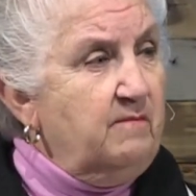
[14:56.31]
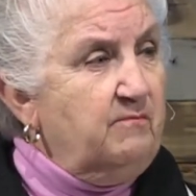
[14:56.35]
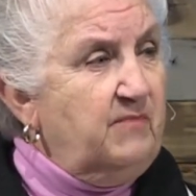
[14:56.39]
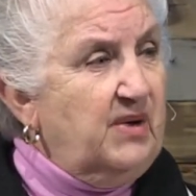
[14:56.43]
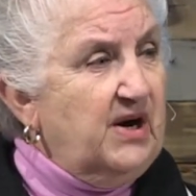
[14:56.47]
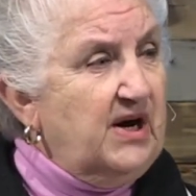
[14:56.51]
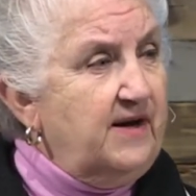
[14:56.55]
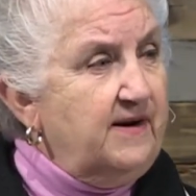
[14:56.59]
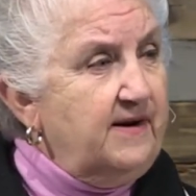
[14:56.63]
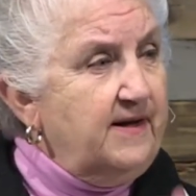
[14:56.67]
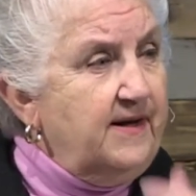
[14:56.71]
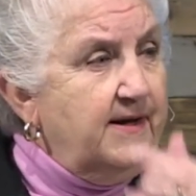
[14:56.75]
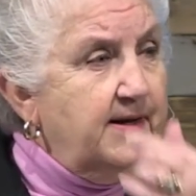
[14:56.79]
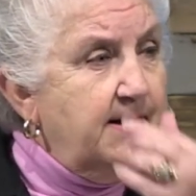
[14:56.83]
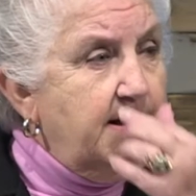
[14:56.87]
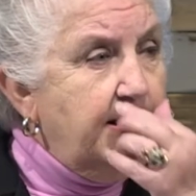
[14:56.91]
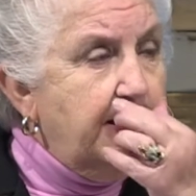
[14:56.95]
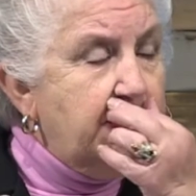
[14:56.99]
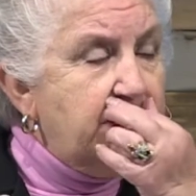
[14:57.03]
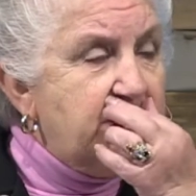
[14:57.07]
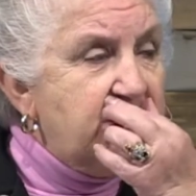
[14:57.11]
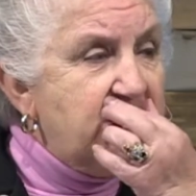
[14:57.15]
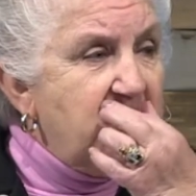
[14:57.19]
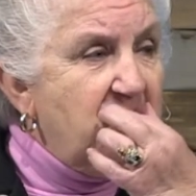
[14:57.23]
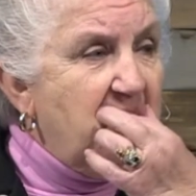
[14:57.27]
but it
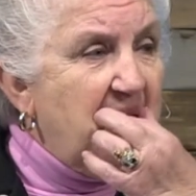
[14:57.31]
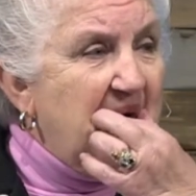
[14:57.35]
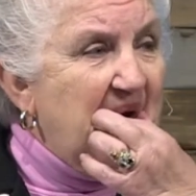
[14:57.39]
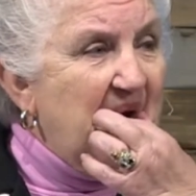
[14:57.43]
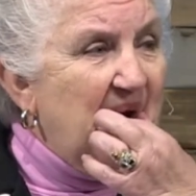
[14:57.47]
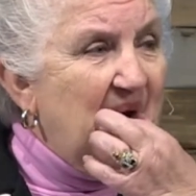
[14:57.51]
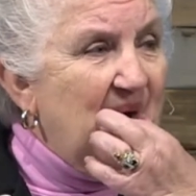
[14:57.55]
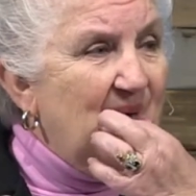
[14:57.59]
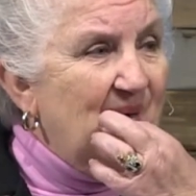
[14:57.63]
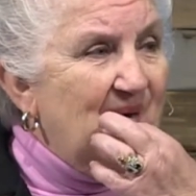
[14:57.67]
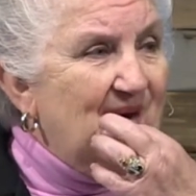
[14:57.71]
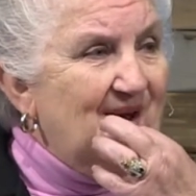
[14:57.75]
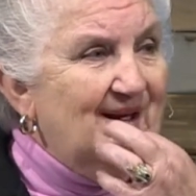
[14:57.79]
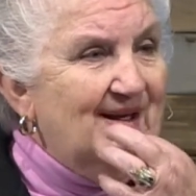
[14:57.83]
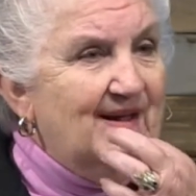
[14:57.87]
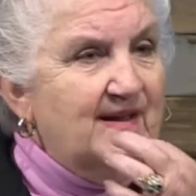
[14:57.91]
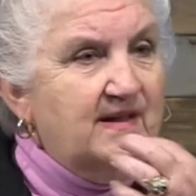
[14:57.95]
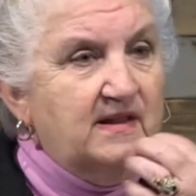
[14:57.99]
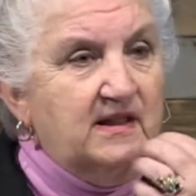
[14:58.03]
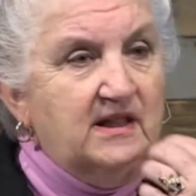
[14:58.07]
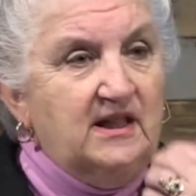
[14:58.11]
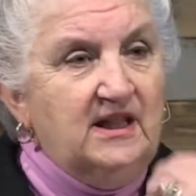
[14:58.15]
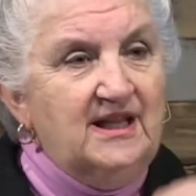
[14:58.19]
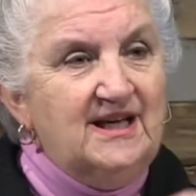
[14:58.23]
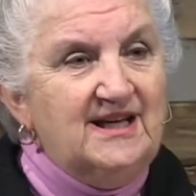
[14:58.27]
is about
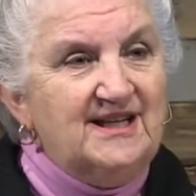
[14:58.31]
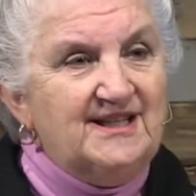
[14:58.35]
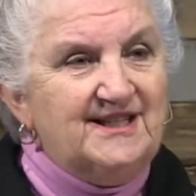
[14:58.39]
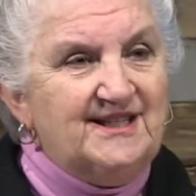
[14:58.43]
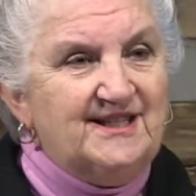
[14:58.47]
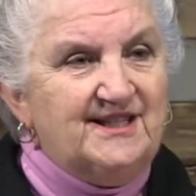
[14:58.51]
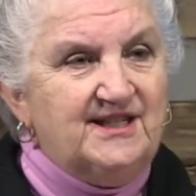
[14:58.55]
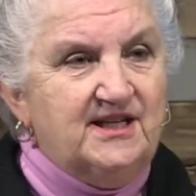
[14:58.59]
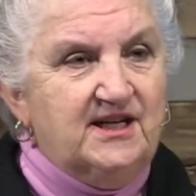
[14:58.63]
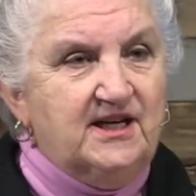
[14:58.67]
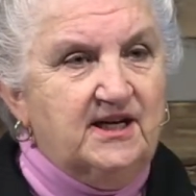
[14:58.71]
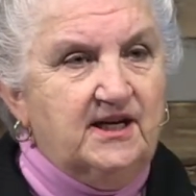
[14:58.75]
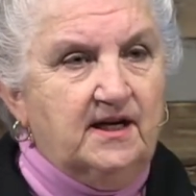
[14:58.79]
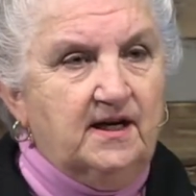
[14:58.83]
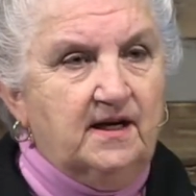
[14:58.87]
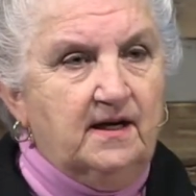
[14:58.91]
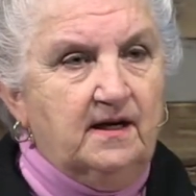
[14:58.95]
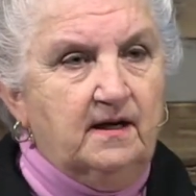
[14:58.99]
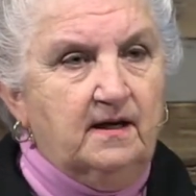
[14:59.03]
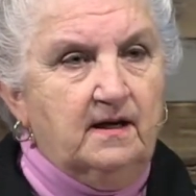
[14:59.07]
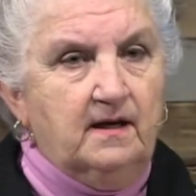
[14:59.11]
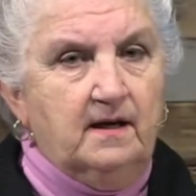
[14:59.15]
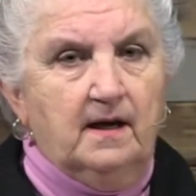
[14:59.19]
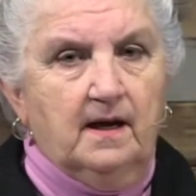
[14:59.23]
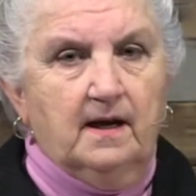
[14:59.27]

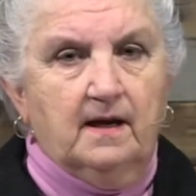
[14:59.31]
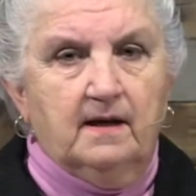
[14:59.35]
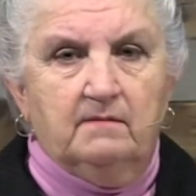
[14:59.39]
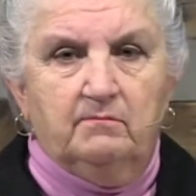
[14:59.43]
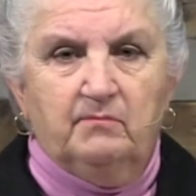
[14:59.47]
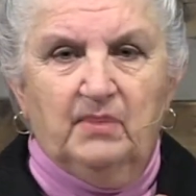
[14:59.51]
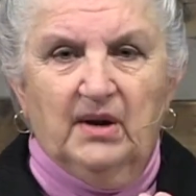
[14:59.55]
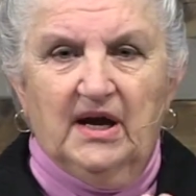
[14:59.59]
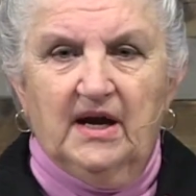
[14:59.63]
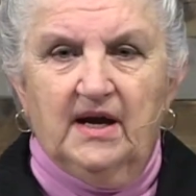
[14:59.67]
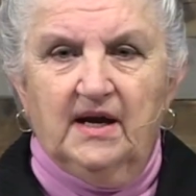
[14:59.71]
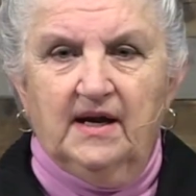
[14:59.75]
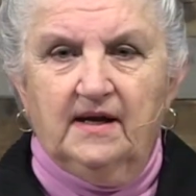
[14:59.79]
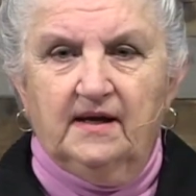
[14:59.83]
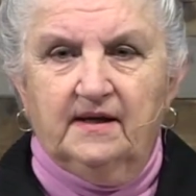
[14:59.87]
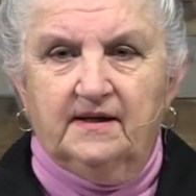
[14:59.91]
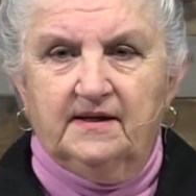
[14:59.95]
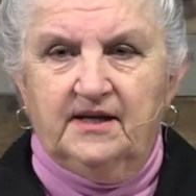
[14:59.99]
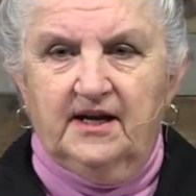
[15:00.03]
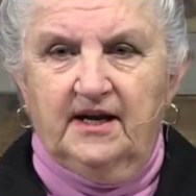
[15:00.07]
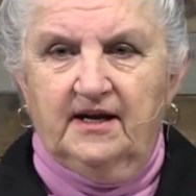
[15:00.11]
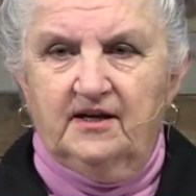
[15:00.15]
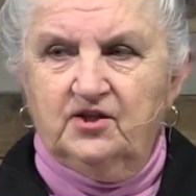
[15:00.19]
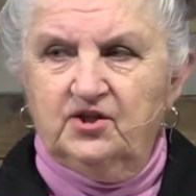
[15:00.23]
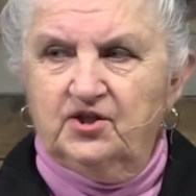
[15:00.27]
listening and paying
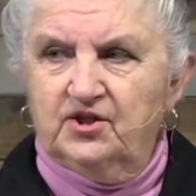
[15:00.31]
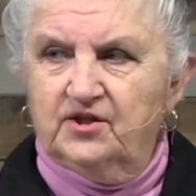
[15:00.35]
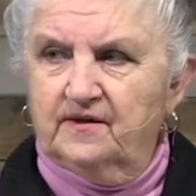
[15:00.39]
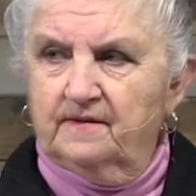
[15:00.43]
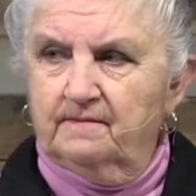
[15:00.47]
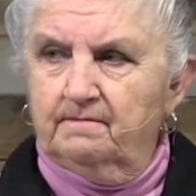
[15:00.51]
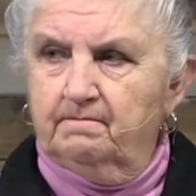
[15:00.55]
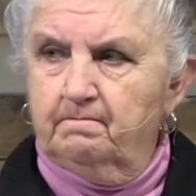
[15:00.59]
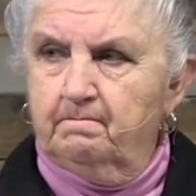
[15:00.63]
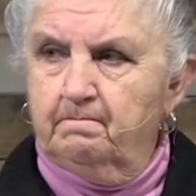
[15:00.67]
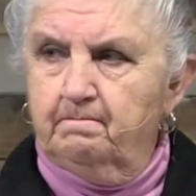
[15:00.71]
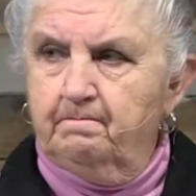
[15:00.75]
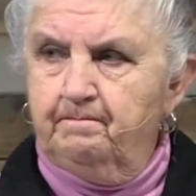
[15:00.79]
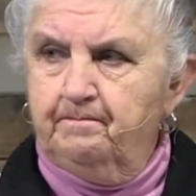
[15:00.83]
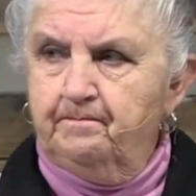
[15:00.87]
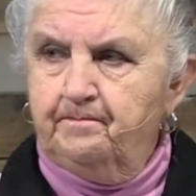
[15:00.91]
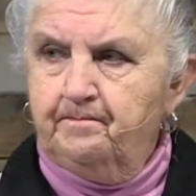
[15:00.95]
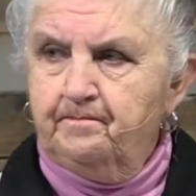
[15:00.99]
attention.